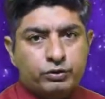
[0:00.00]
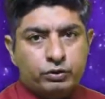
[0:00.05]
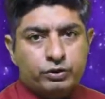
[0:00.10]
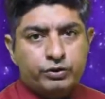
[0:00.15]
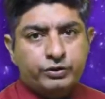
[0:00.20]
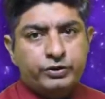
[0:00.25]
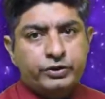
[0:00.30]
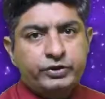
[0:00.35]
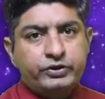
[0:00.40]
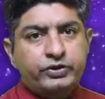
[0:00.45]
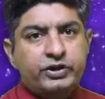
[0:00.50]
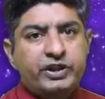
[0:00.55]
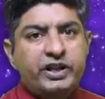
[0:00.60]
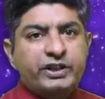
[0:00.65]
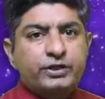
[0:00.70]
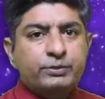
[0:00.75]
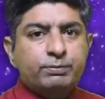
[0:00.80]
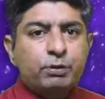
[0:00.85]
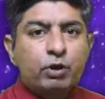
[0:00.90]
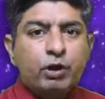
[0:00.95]
sources
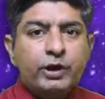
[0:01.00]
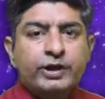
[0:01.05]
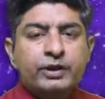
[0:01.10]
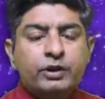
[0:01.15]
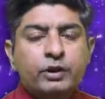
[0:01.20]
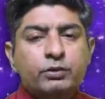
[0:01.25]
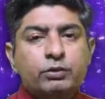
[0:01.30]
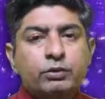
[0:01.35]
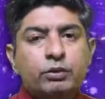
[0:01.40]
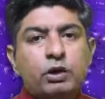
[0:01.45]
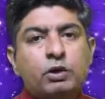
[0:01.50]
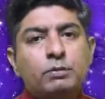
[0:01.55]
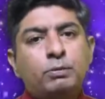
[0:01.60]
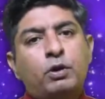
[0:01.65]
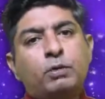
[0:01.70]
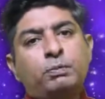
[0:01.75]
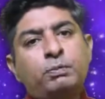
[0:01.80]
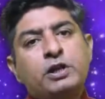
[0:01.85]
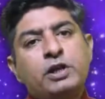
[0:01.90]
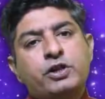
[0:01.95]
exploit the rural
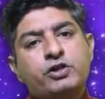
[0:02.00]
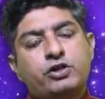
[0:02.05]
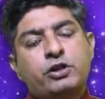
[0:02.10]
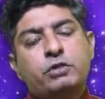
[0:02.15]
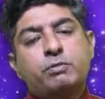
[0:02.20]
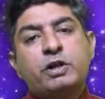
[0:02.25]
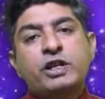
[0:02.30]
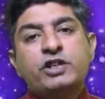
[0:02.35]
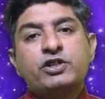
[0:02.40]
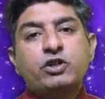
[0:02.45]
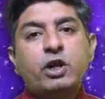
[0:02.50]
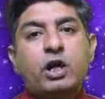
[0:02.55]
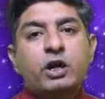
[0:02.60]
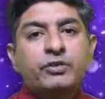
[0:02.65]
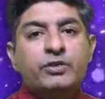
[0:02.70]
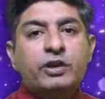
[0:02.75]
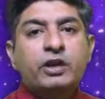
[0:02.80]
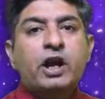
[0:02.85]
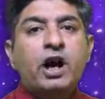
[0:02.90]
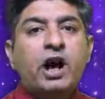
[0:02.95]
population by
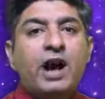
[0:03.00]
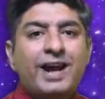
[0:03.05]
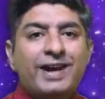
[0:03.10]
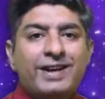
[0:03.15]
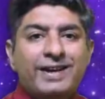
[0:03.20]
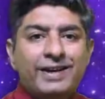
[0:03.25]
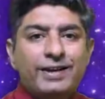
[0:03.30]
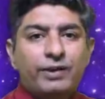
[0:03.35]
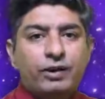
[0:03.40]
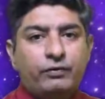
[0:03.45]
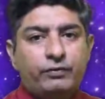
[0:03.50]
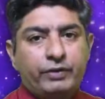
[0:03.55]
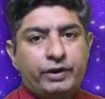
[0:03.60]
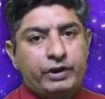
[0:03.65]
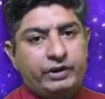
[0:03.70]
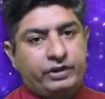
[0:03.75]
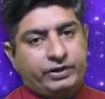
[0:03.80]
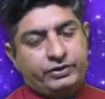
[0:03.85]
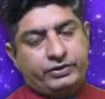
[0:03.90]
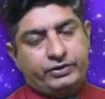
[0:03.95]
charging high rate of
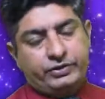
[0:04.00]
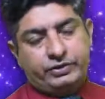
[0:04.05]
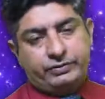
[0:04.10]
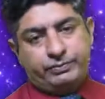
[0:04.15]
interest.